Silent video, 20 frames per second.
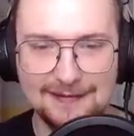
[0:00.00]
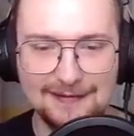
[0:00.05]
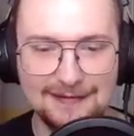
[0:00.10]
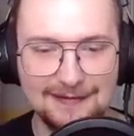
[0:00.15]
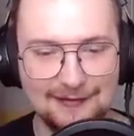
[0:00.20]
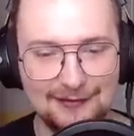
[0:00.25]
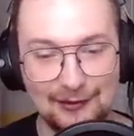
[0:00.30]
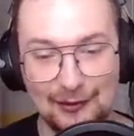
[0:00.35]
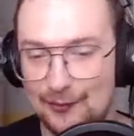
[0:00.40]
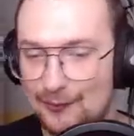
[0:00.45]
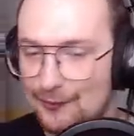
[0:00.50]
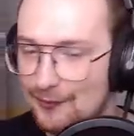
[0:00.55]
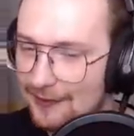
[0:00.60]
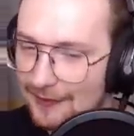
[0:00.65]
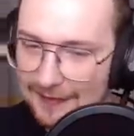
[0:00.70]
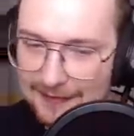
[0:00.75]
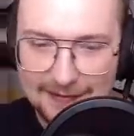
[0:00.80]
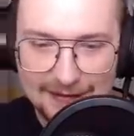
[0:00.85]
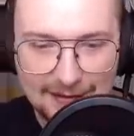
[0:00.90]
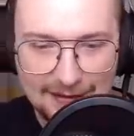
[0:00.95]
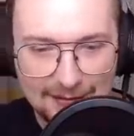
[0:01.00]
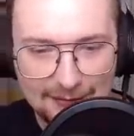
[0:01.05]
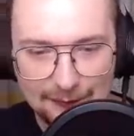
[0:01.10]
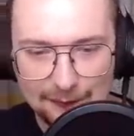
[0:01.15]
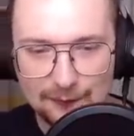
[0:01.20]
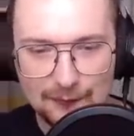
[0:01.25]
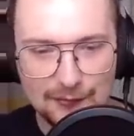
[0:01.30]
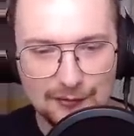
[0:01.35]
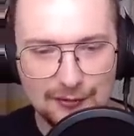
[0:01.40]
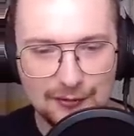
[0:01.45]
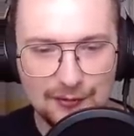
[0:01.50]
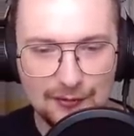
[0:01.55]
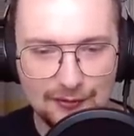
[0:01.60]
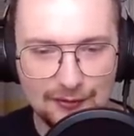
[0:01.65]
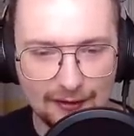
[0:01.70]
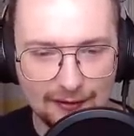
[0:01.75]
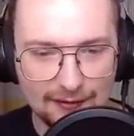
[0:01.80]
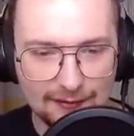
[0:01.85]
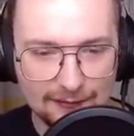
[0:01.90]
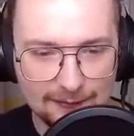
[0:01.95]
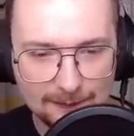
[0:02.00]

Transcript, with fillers: So, you know, it's a good thing.